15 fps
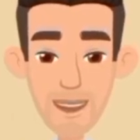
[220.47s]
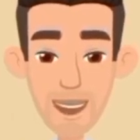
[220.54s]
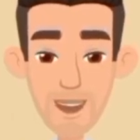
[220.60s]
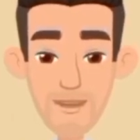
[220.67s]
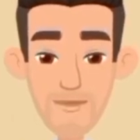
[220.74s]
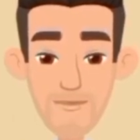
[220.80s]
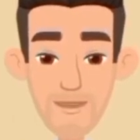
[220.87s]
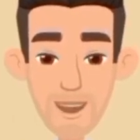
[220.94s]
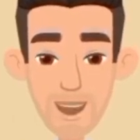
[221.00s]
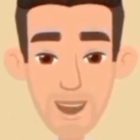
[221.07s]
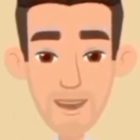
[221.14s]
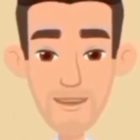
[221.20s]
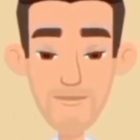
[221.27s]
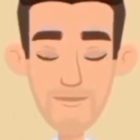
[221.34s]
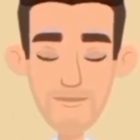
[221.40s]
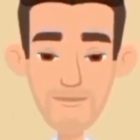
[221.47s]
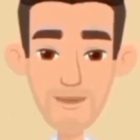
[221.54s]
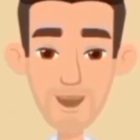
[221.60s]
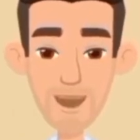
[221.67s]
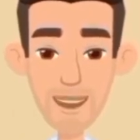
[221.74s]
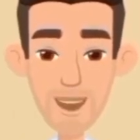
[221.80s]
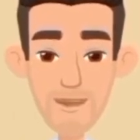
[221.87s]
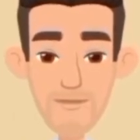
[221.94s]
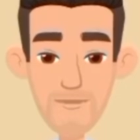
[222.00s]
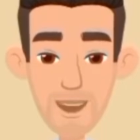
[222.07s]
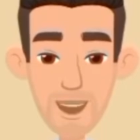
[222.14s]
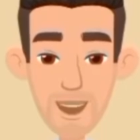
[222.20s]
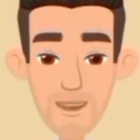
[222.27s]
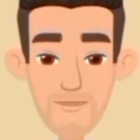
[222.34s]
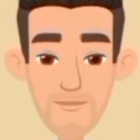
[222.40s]
ago. 5
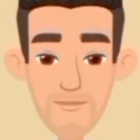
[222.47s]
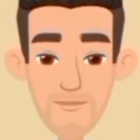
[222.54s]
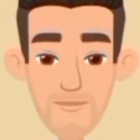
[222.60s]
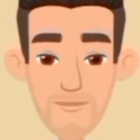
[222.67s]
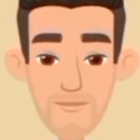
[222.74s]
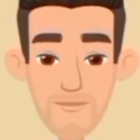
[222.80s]
minutes ago.